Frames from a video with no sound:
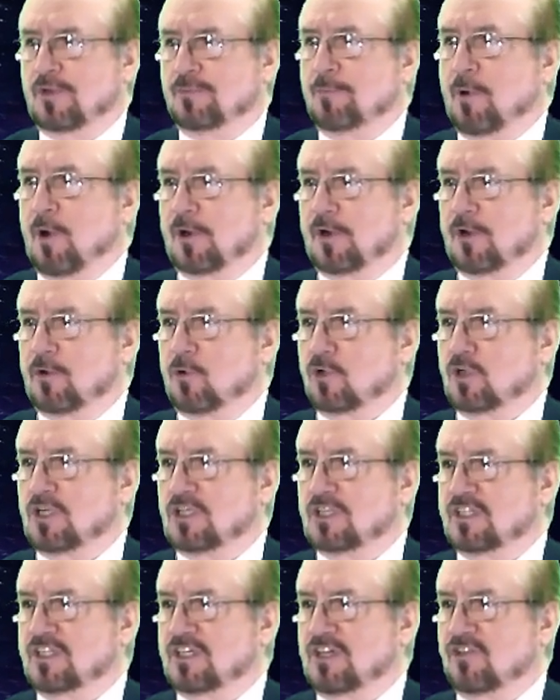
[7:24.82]
there is only
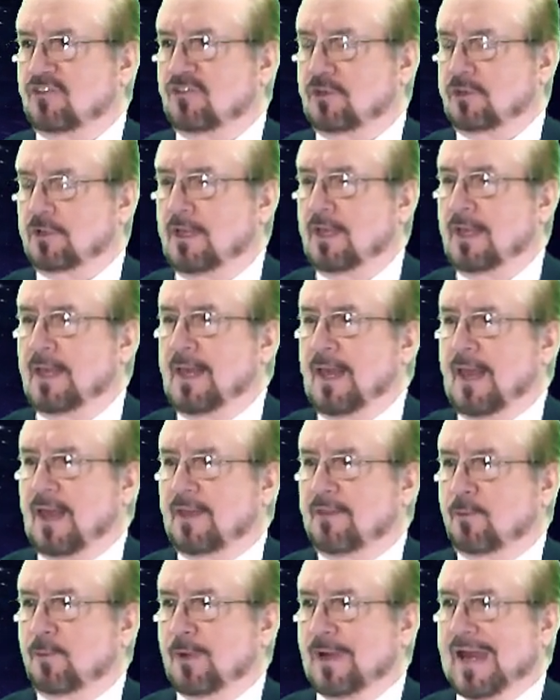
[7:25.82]
particle
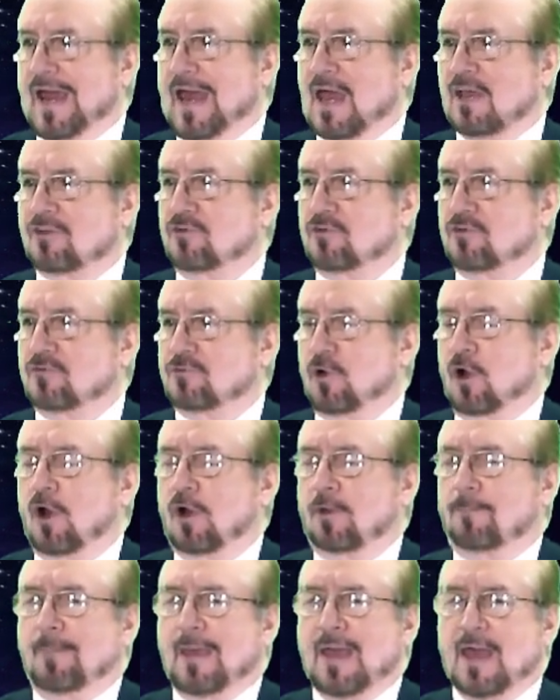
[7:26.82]
collision and the
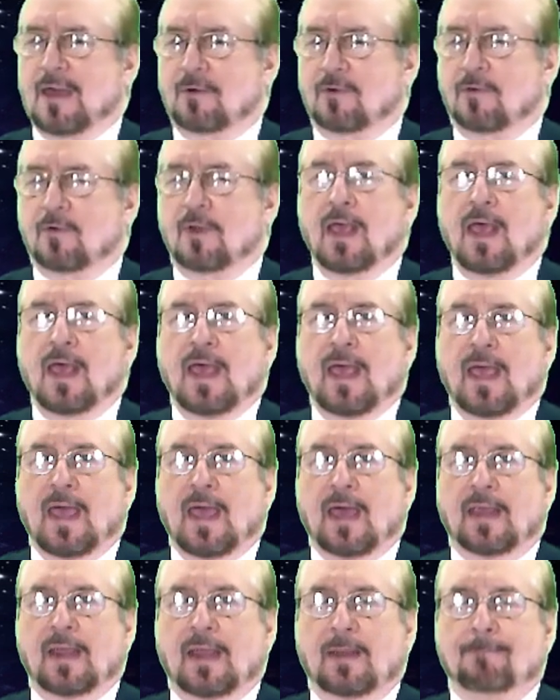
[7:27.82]
reaction of dark
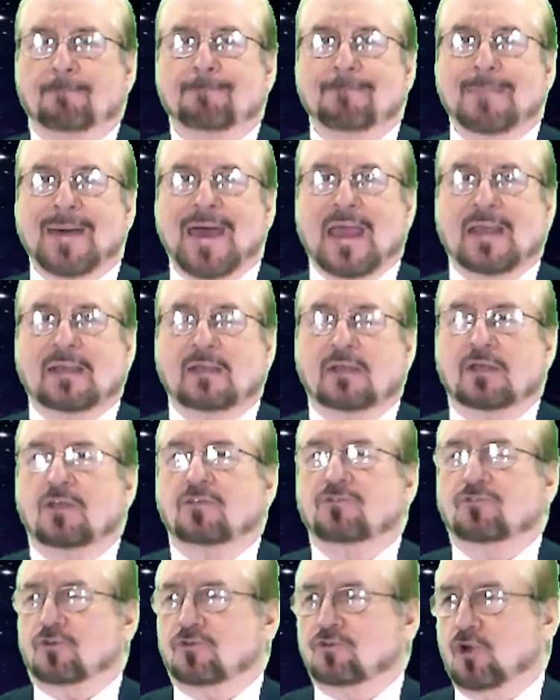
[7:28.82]
matter, and a
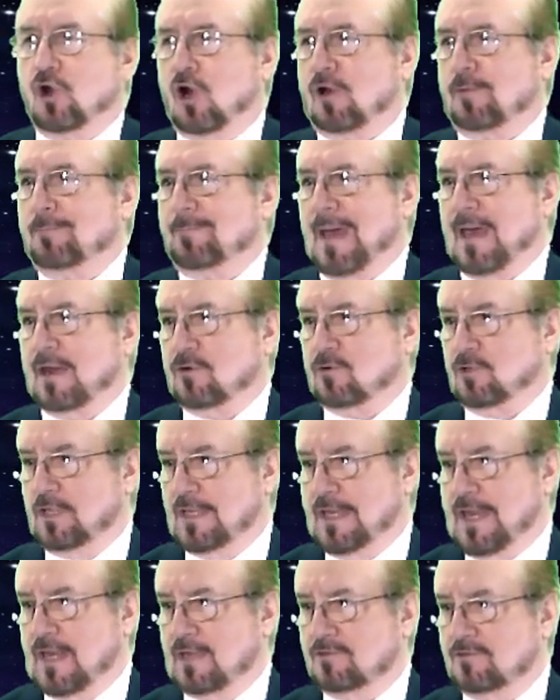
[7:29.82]
magnet is a dark
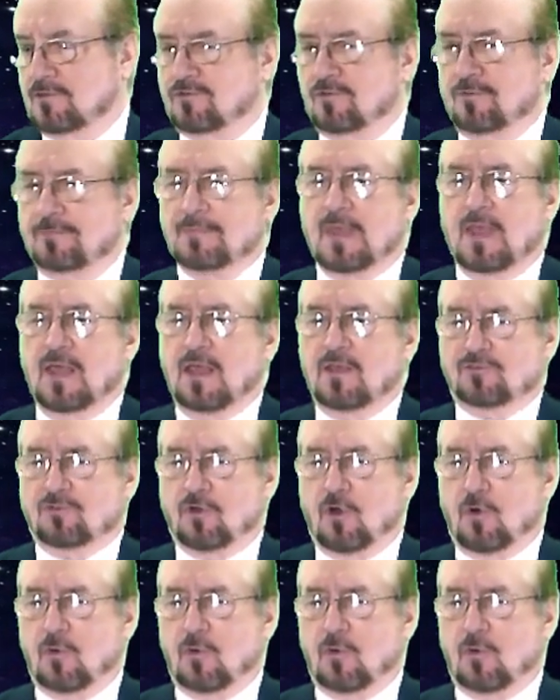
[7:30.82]
matter lens.